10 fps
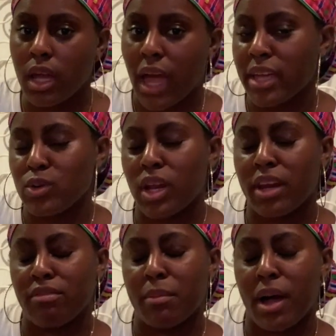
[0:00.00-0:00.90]
I do a lot
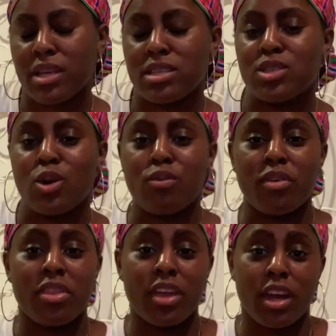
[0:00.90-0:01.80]
of unboxings
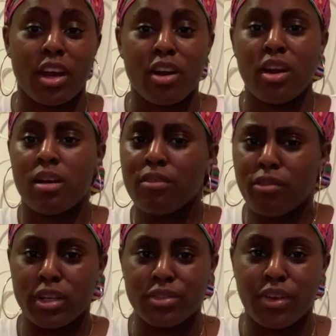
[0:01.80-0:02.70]
over there,
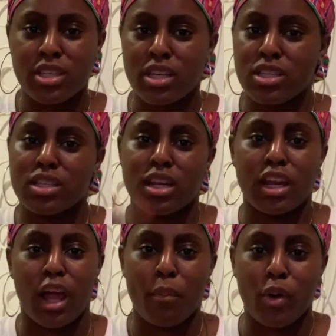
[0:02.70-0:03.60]
fresh face, because it's a
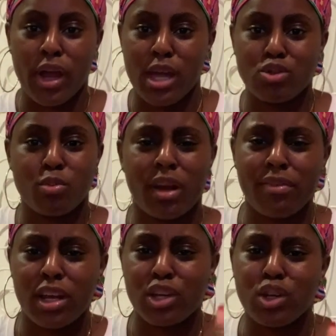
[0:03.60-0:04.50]
lot more casual. But I
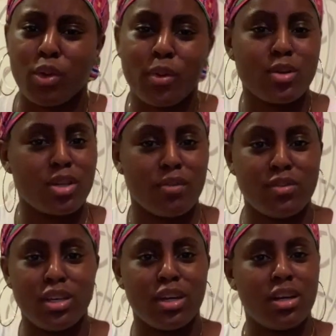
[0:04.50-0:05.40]
feel like, you know what, we're going to start off
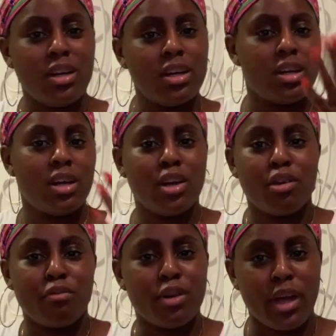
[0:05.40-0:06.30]
the year
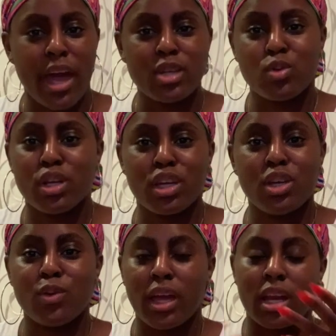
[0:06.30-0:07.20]
real casual and
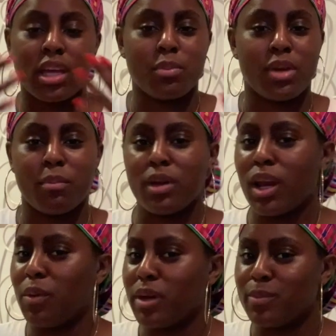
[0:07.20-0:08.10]
cute. Like, look at me, I'm
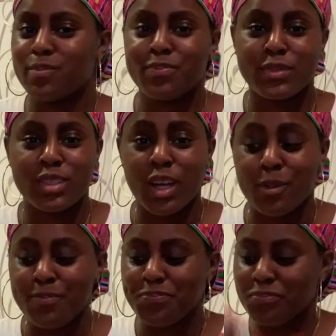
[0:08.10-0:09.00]
glowing.
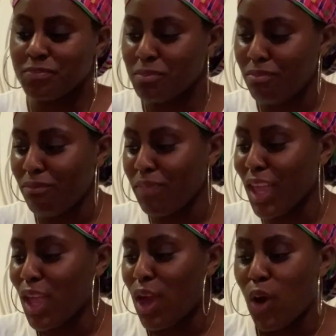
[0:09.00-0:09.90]
So
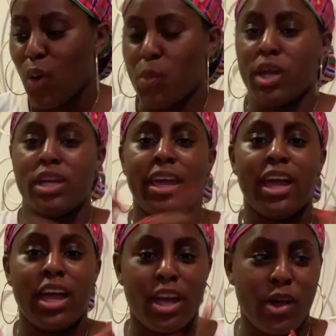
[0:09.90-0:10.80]
we're going to
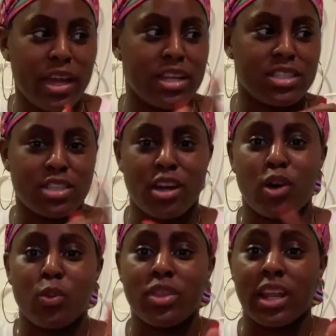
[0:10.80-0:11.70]
go ahead and start
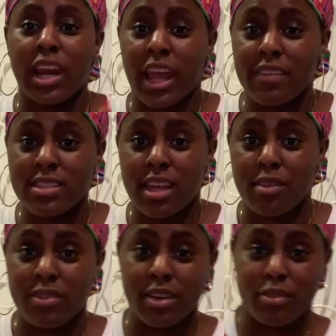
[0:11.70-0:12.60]
out with lifestyle
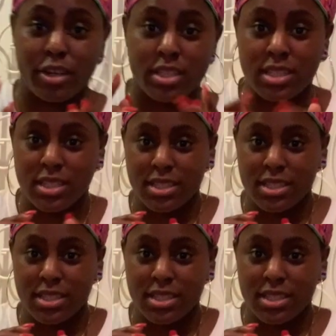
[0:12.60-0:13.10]
favorites.